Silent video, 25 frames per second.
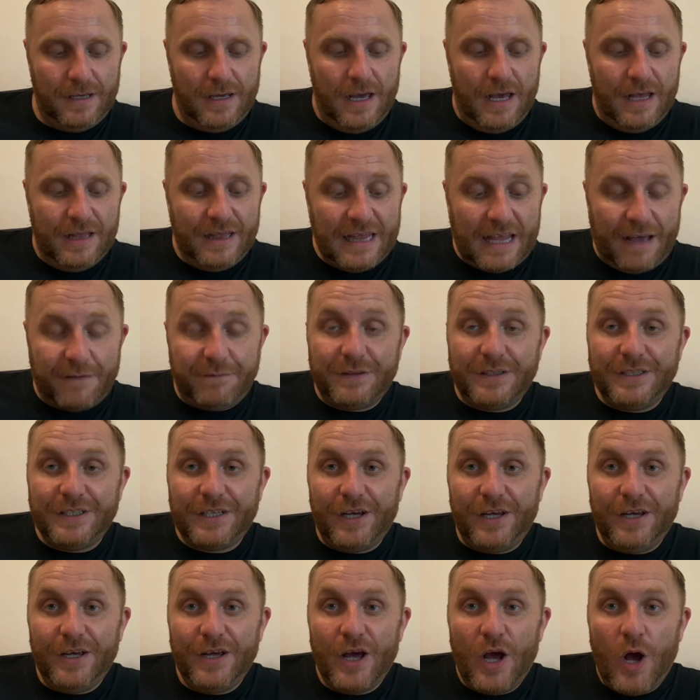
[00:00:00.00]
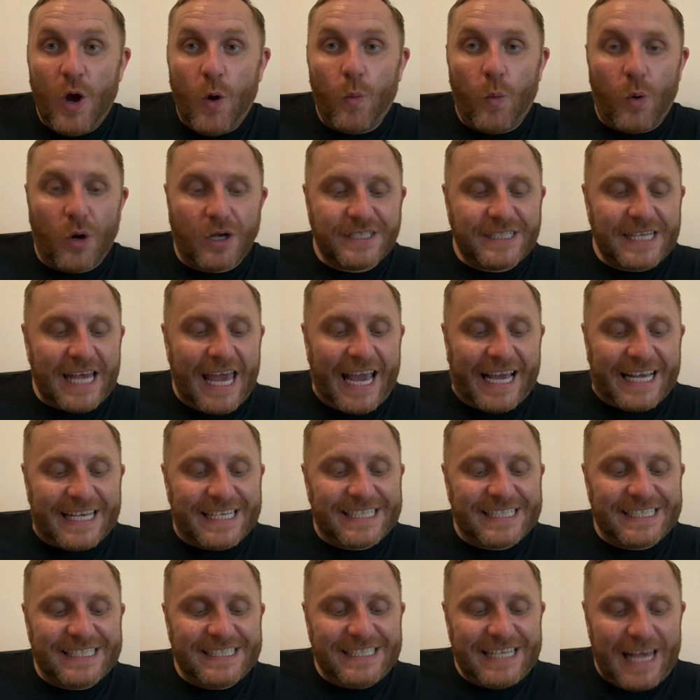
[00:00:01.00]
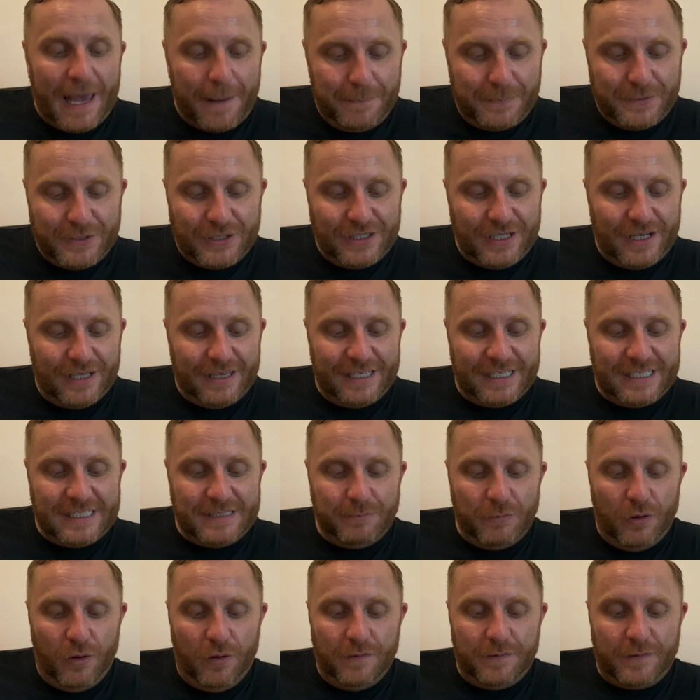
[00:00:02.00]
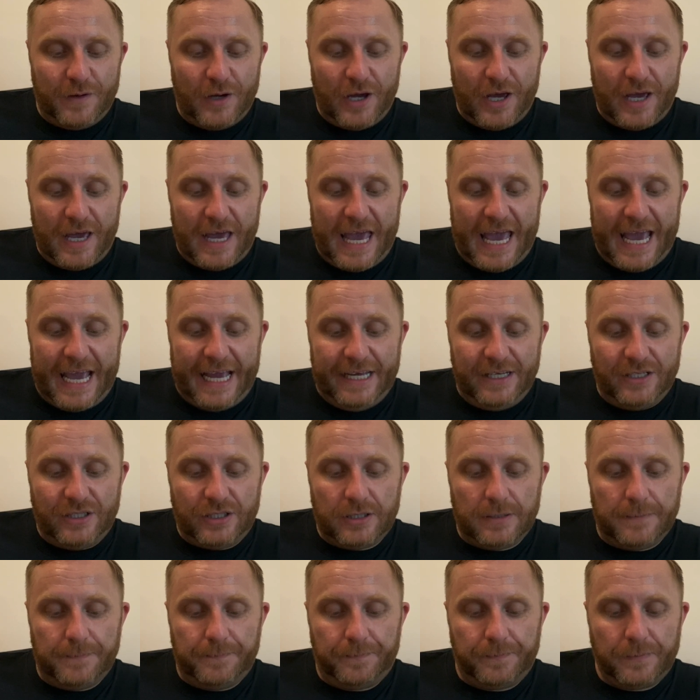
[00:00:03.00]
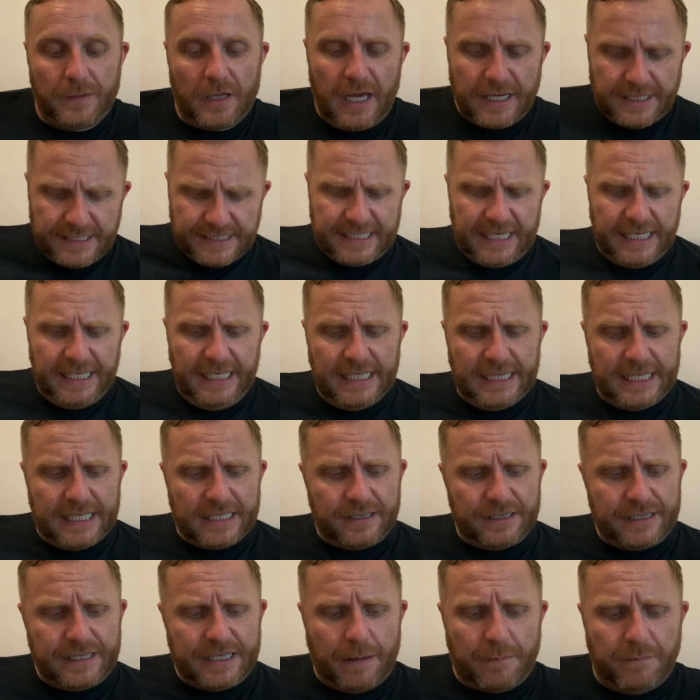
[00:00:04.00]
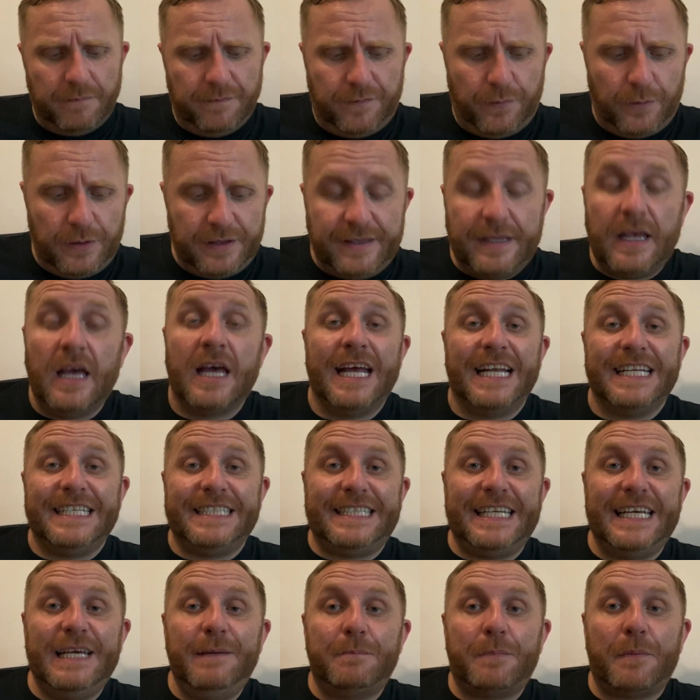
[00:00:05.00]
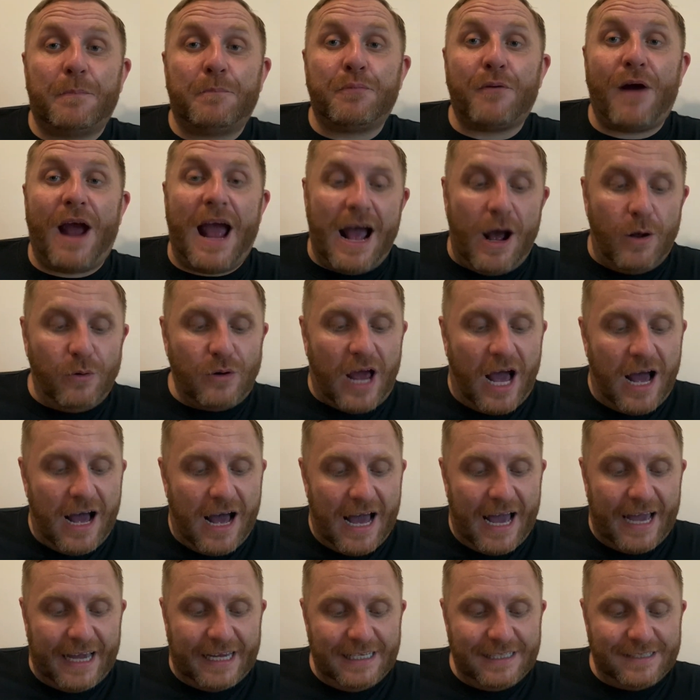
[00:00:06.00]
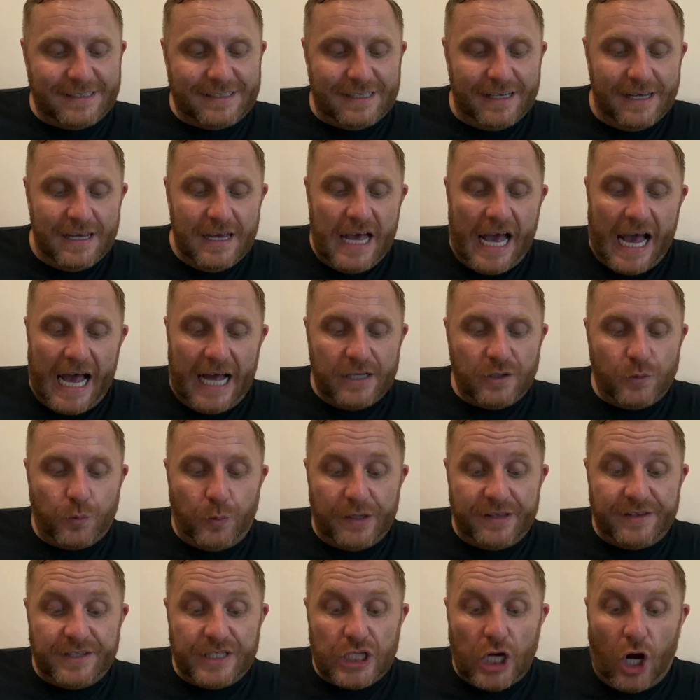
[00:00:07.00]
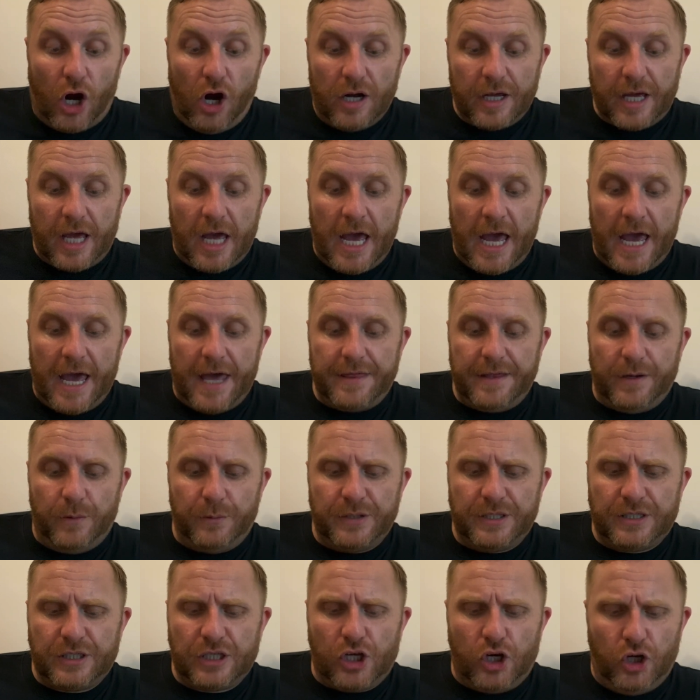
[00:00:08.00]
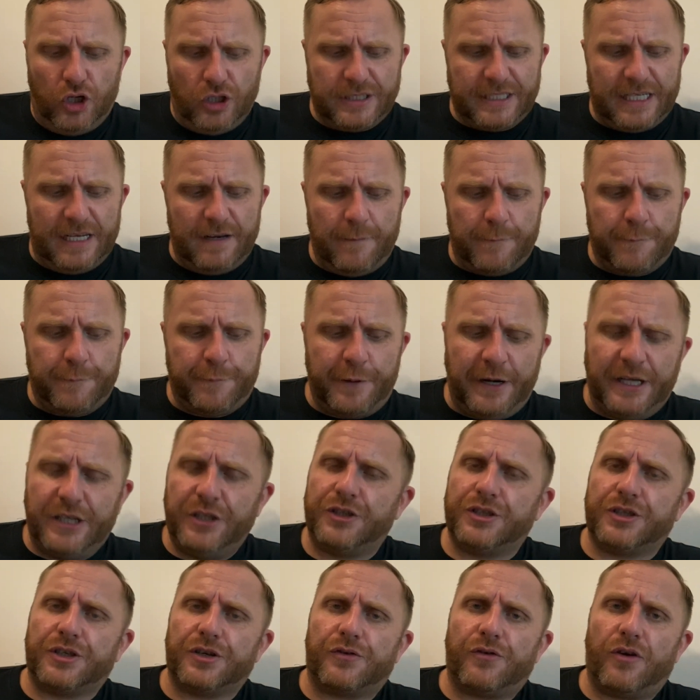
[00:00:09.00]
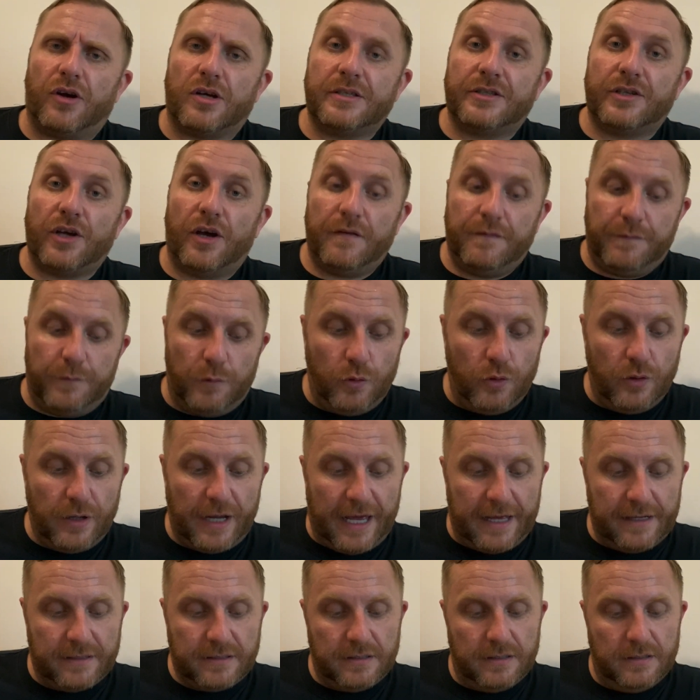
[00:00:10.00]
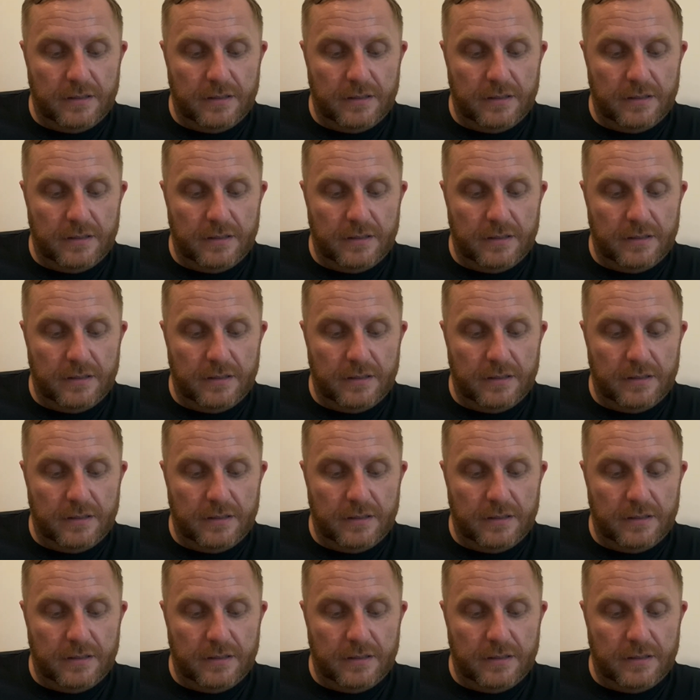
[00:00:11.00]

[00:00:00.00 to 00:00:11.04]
Lavender was exceptionally small for her age, a skinny little nymph with deep brown eyes and with dark hair that was cut in a fringe across her forehead.